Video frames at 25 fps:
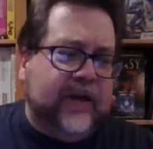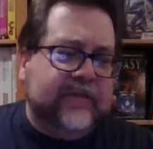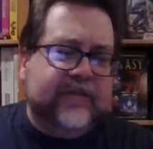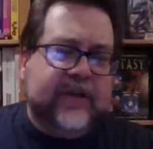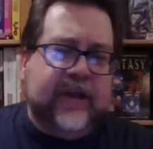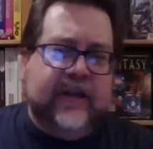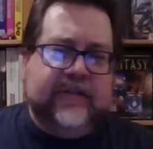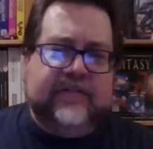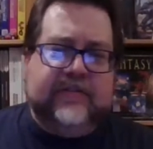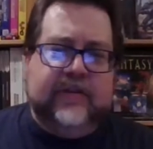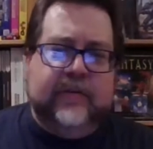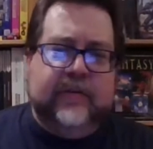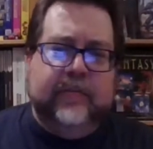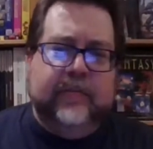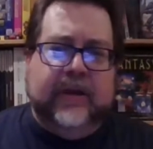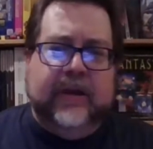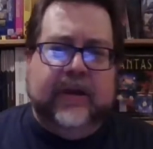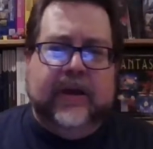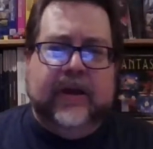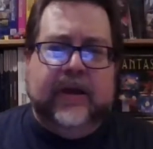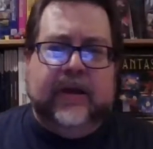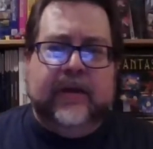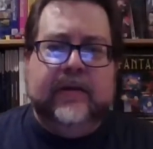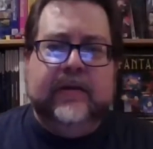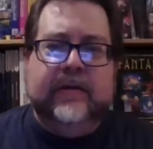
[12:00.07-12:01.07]
I've got some
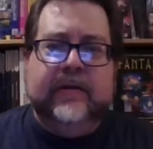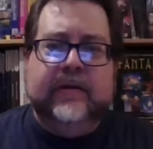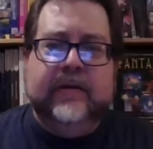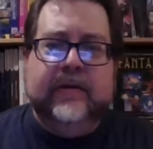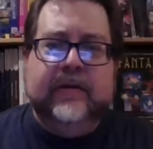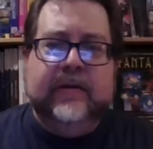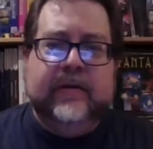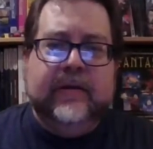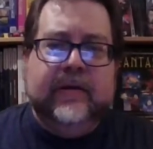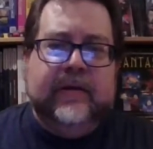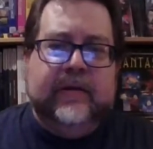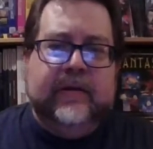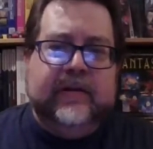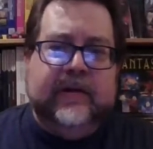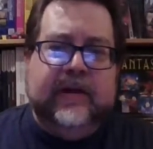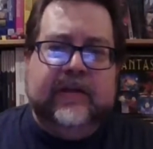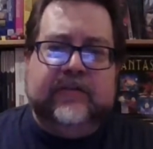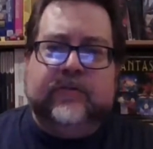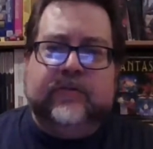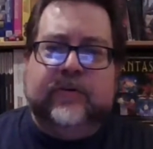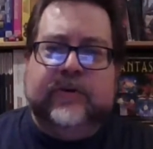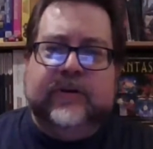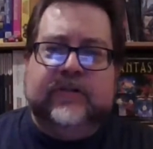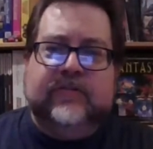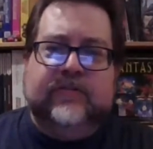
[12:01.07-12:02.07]

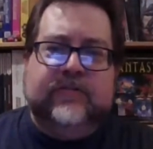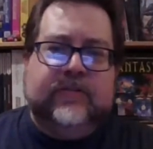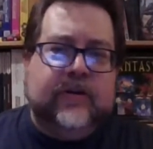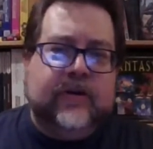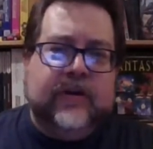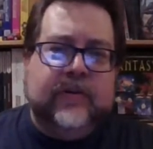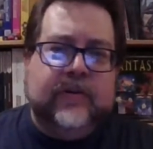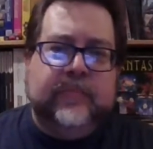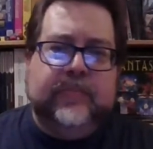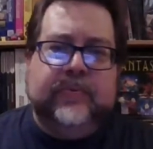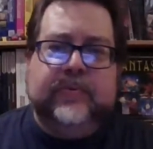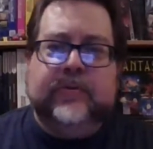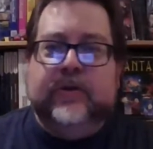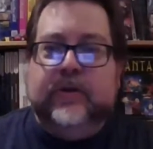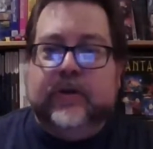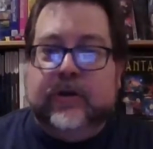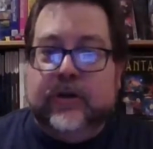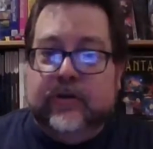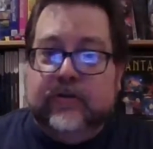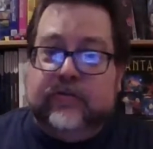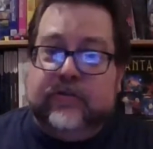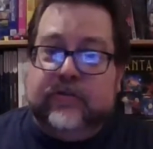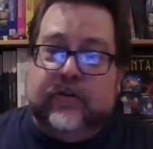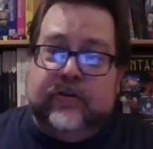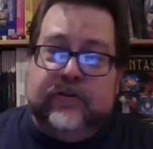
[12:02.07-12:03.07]
Nesquik syrup. You
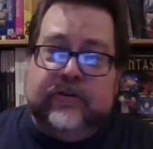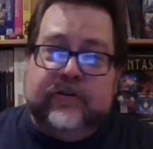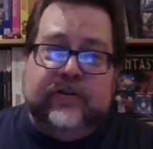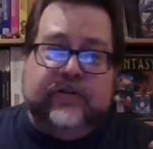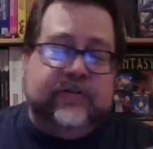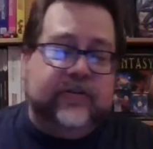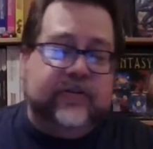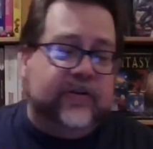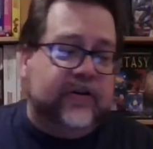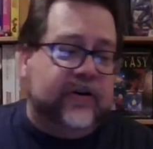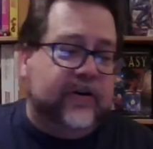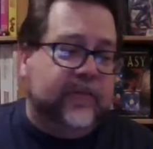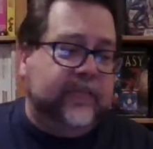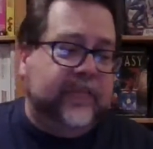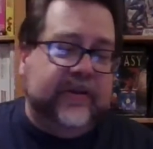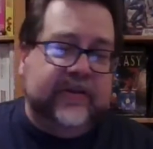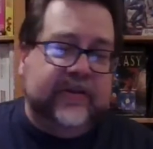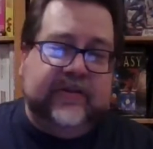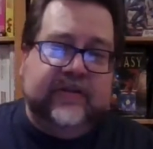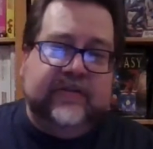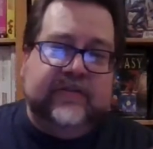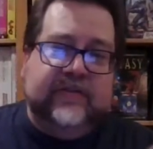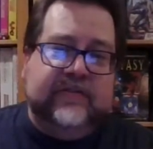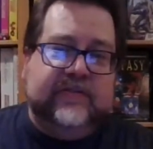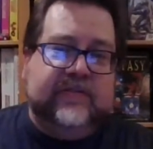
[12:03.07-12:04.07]
could use Hershey syrup,
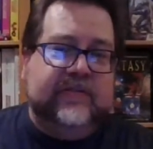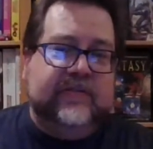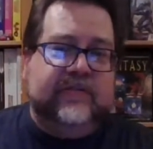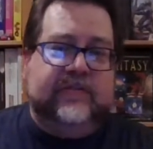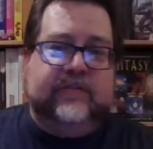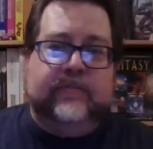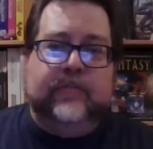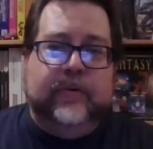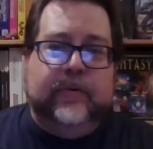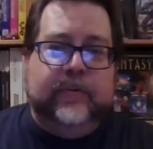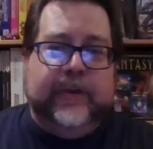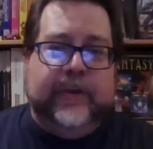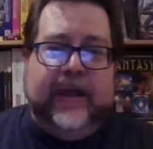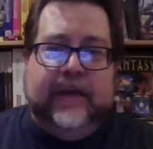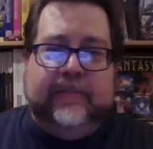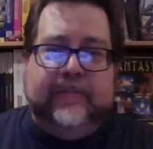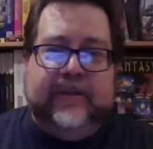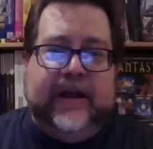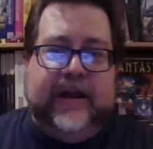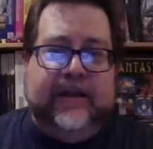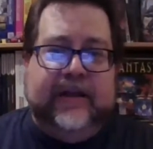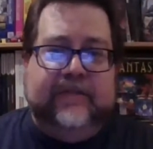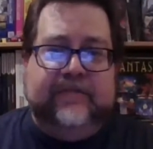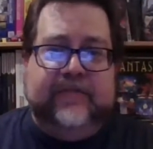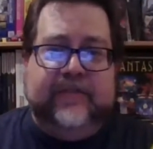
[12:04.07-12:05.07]
but this is just what we happen
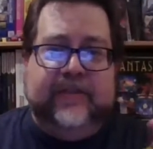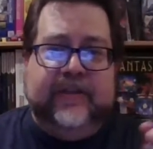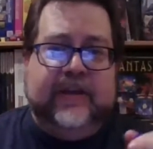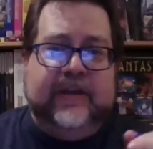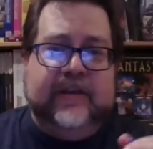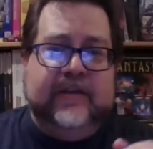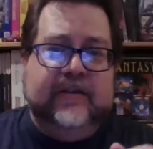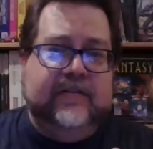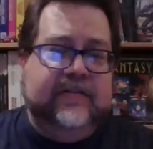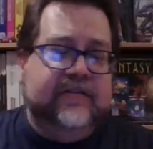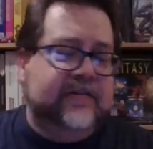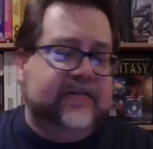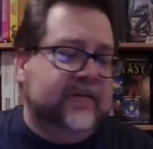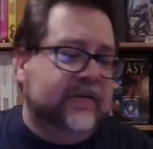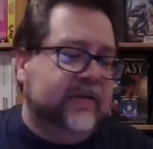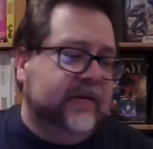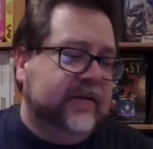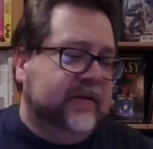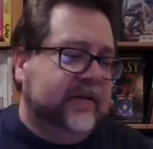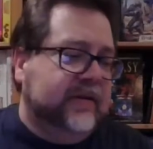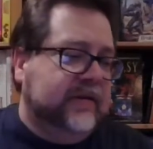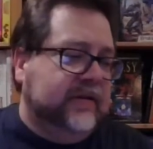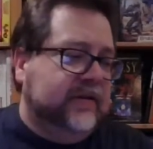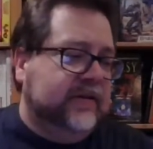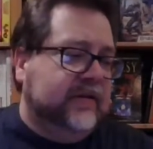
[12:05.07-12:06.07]
to have for the kids.
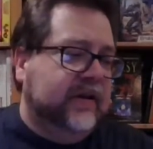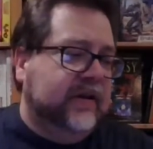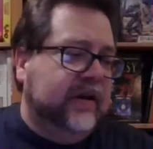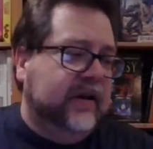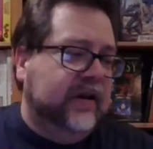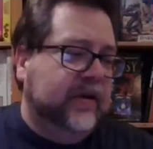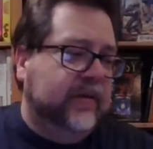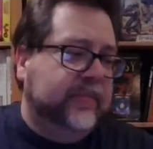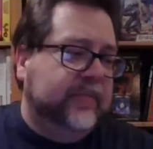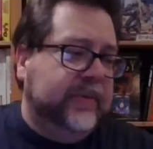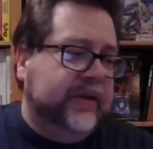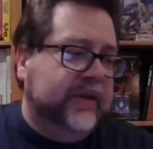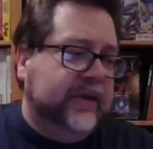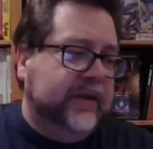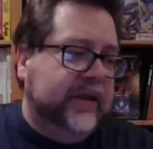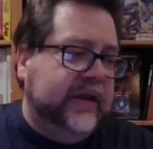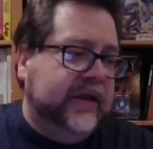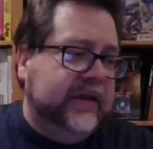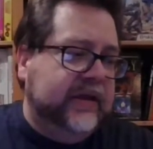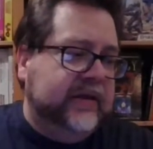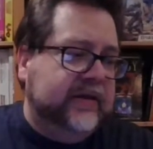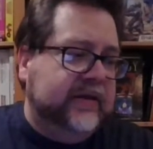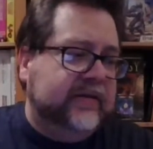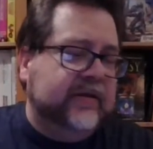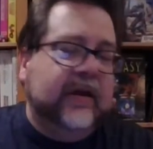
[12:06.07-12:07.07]

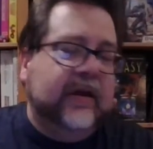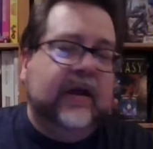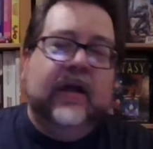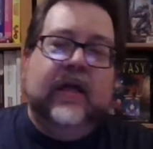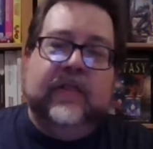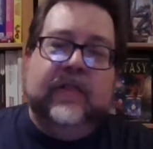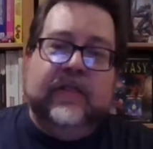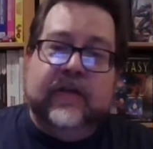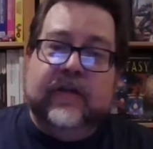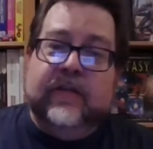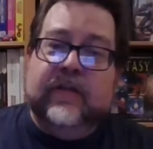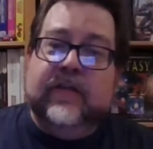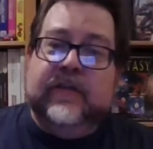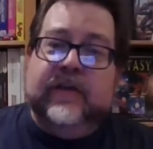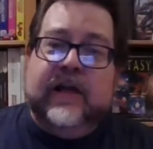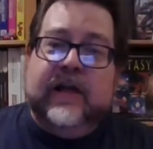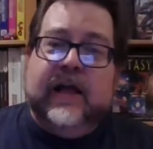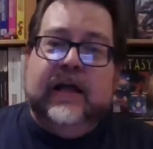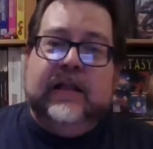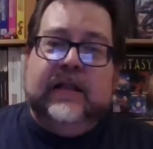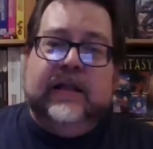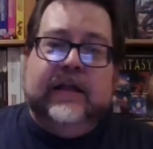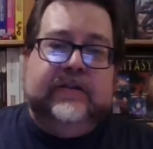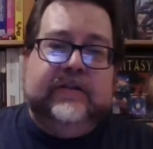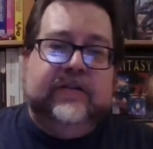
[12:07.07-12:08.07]
And the other thing
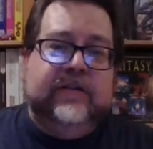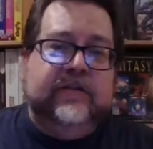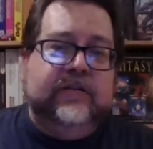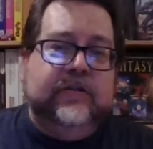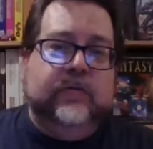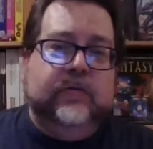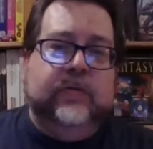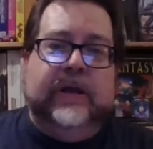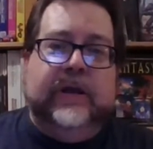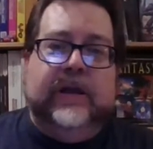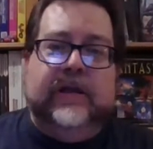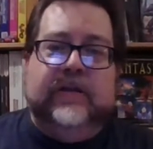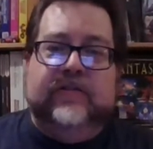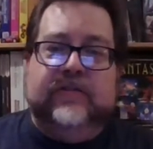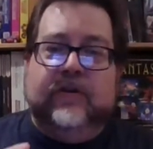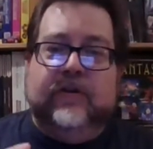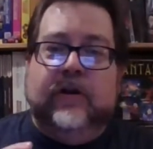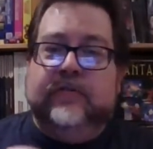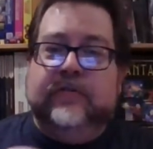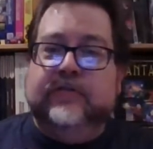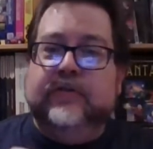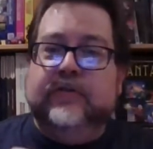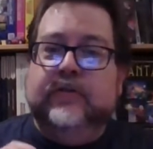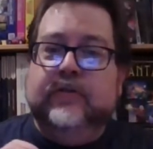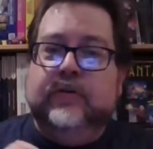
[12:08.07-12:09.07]
I like to do is
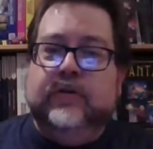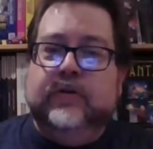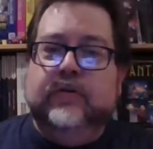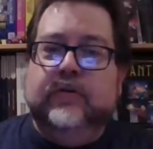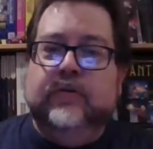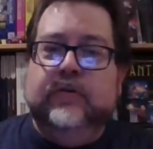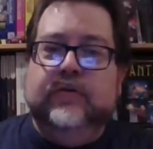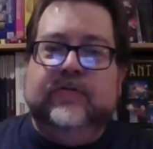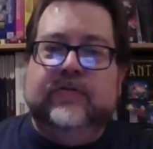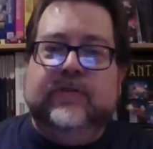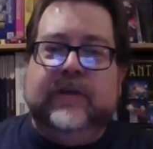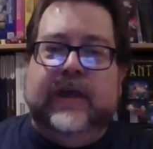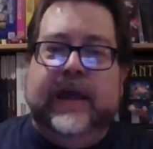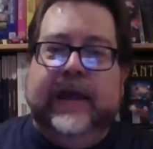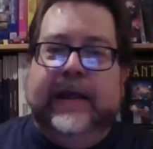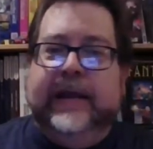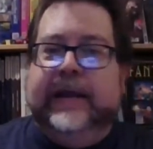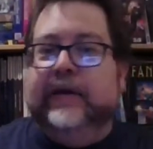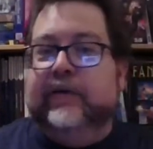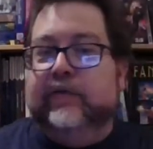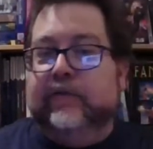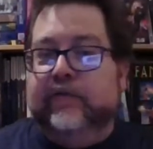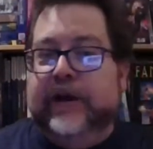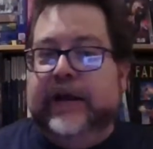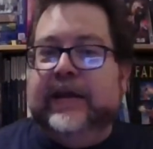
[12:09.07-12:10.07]
also use a
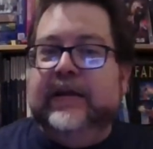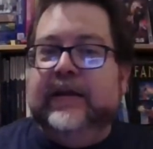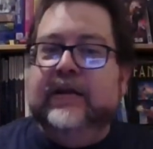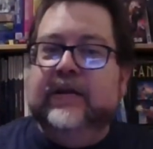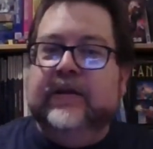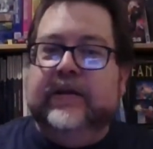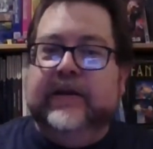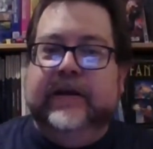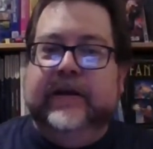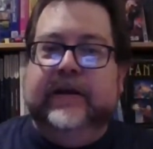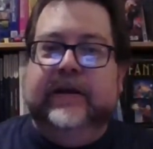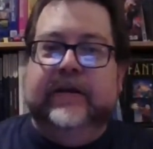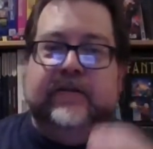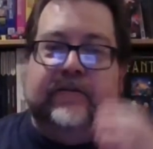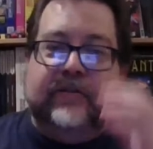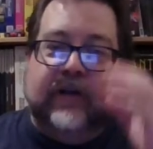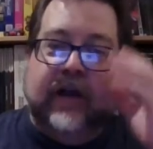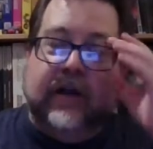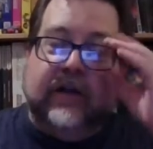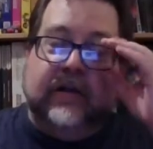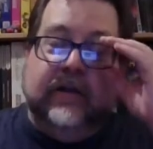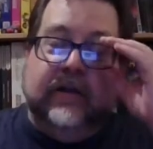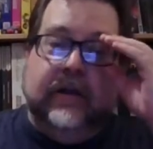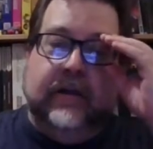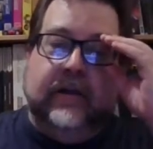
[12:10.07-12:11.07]
granulated
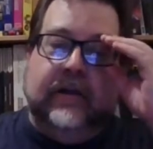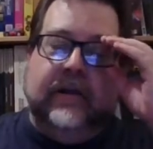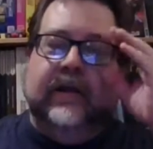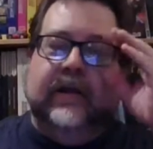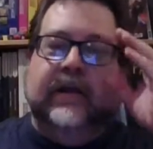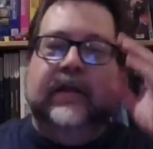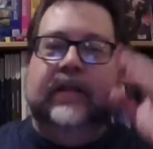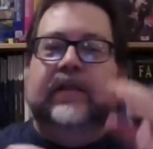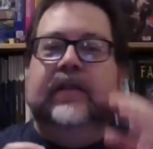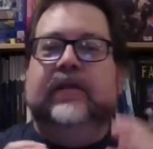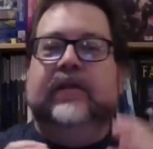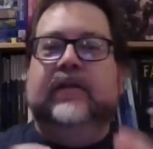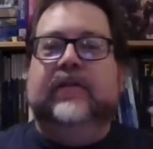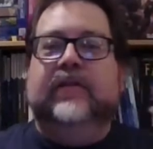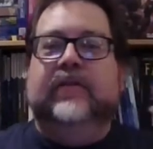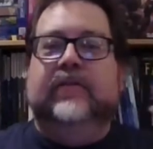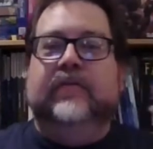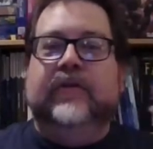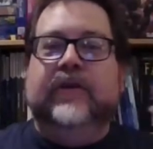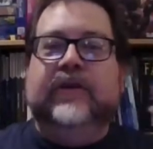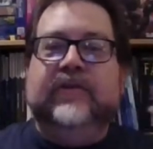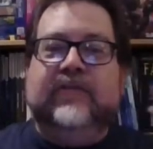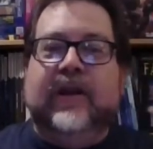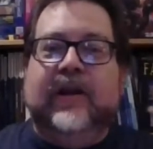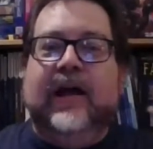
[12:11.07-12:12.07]
chocolate. And the
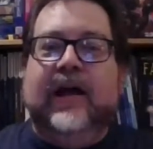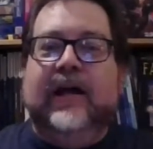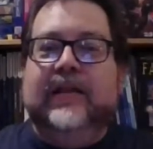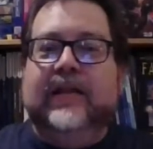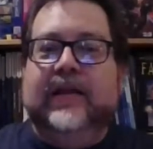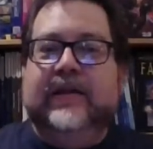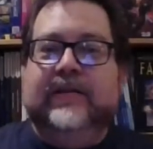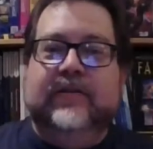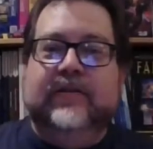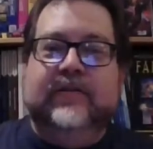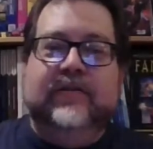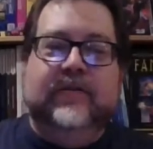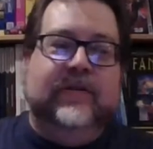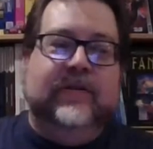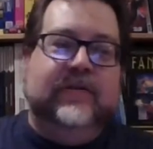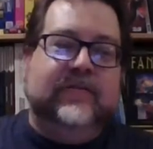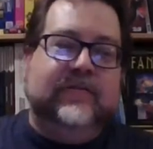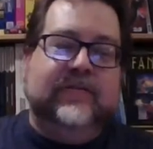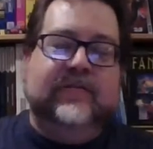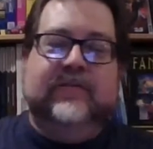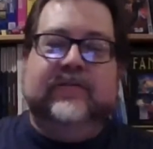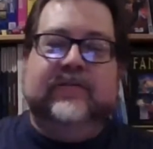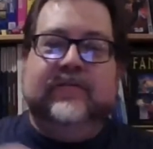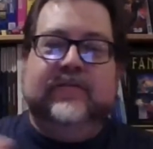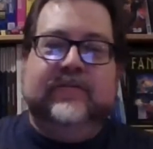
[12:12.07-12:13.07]
reason I like to do
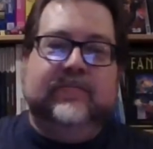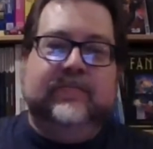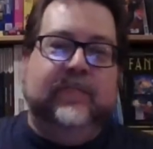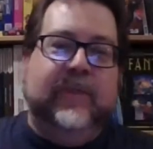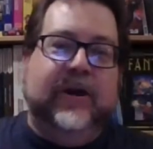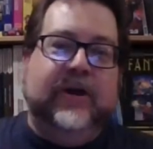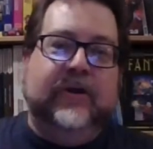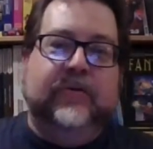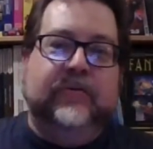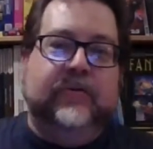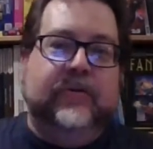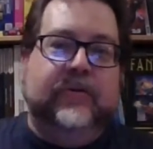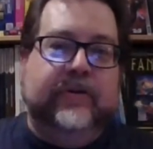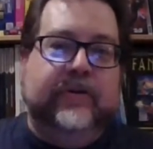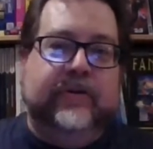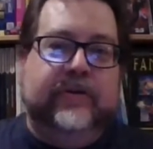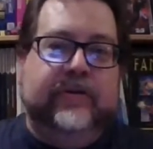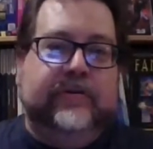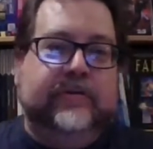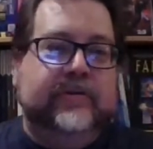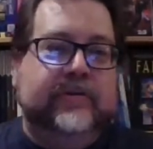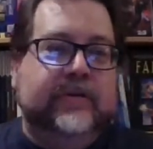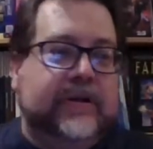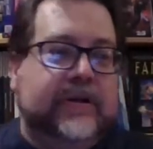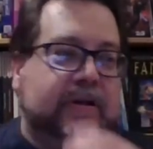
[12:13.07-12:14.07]
this is my own
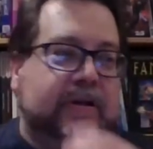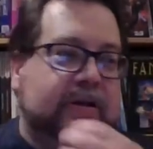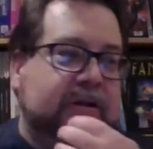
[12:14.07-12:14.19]
little,